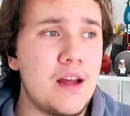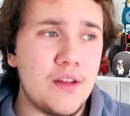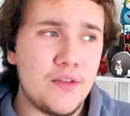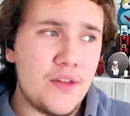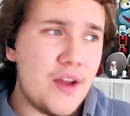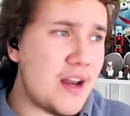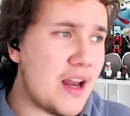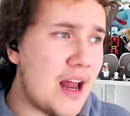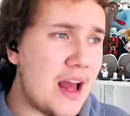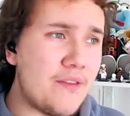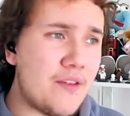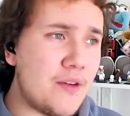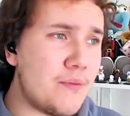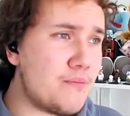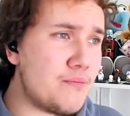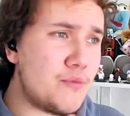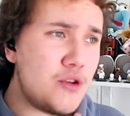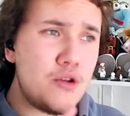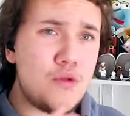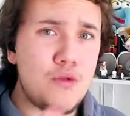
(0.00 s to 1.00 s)
They'd have a
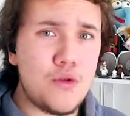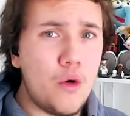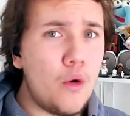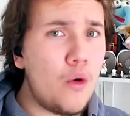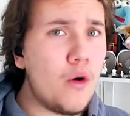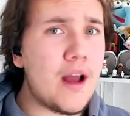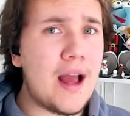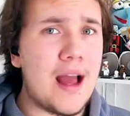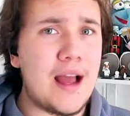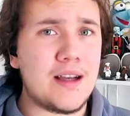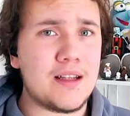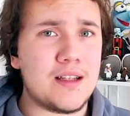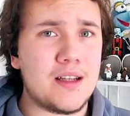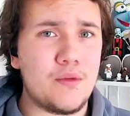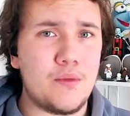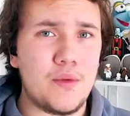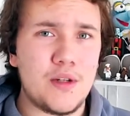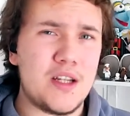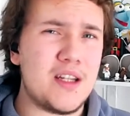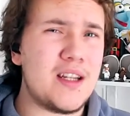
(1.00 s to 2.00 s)
New York
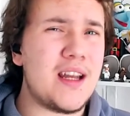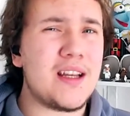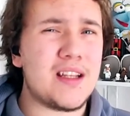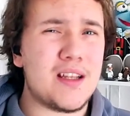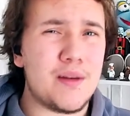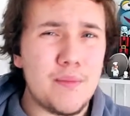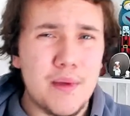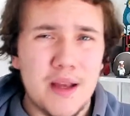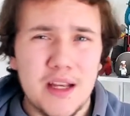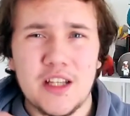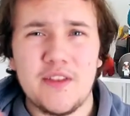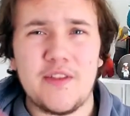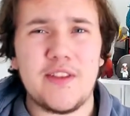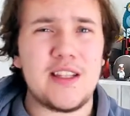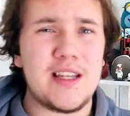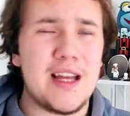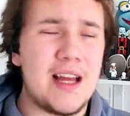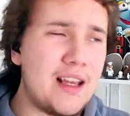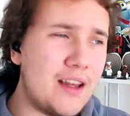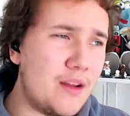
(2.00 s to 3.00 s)
accent, which is, yes, a mix of
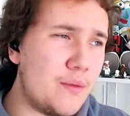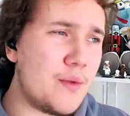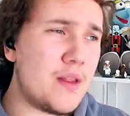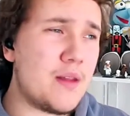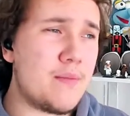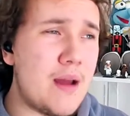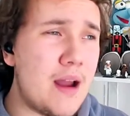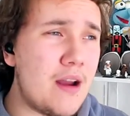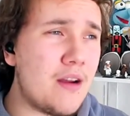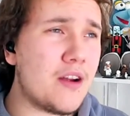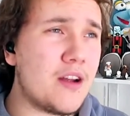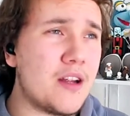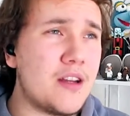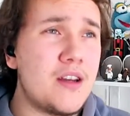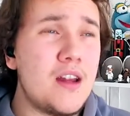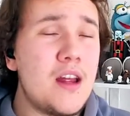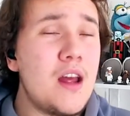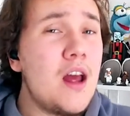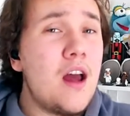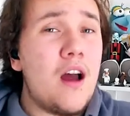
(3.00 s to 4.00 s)
Italian with American.